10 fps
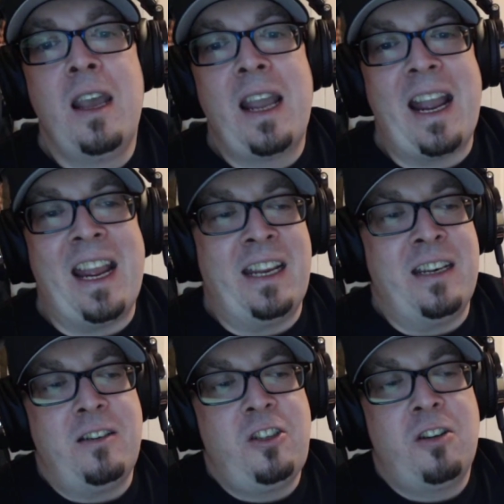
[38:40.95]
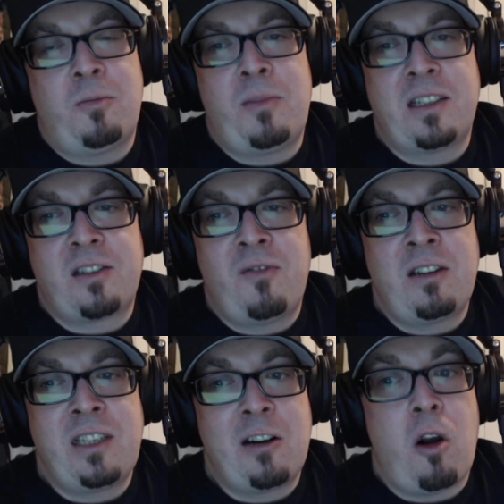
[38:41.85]
And, biggest
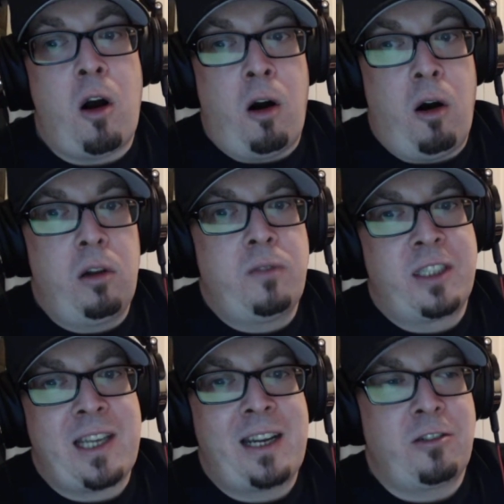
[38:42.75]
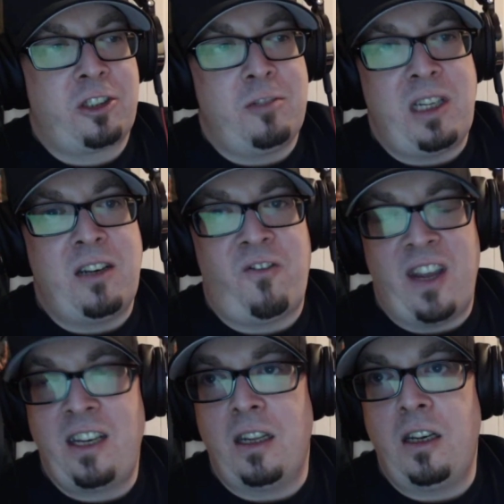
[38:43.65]
event of the year, all of the titles should be
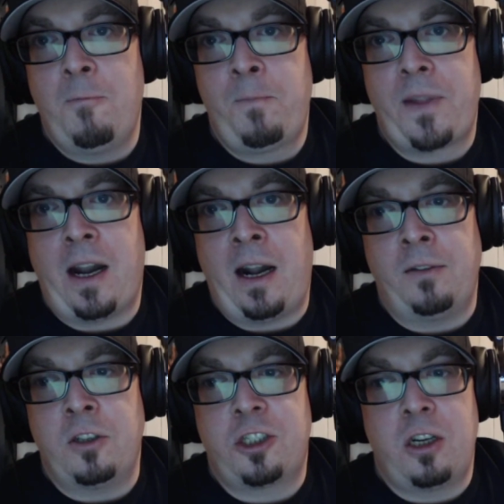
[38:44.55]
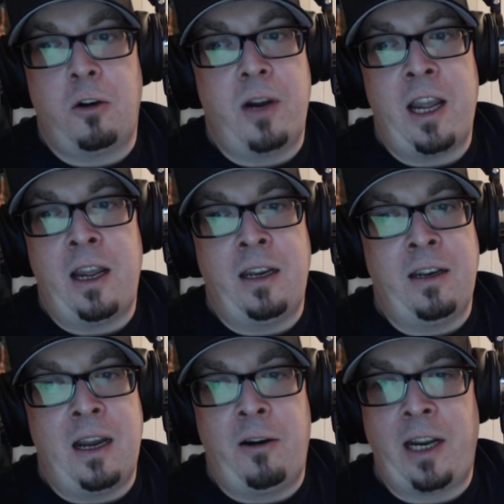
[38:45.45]
defended on the show.
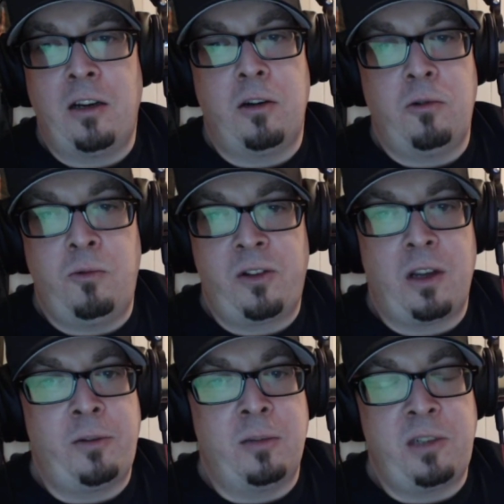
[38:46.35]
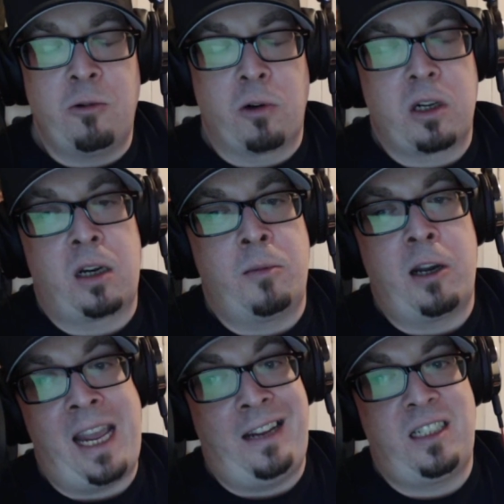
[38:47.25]
And now I know with WWE we're talking
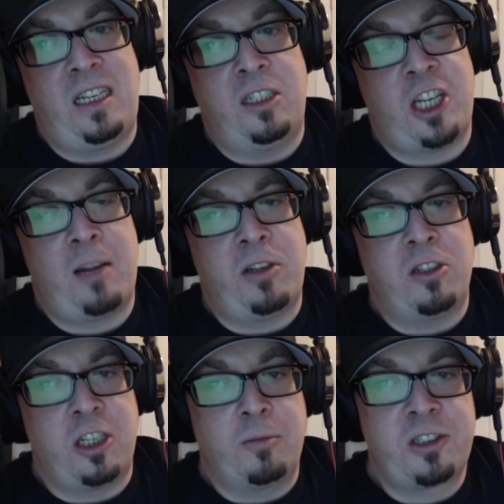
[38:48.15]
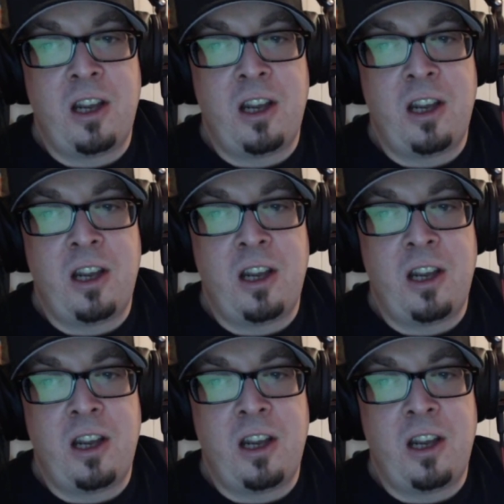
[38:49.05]
about 18 championships,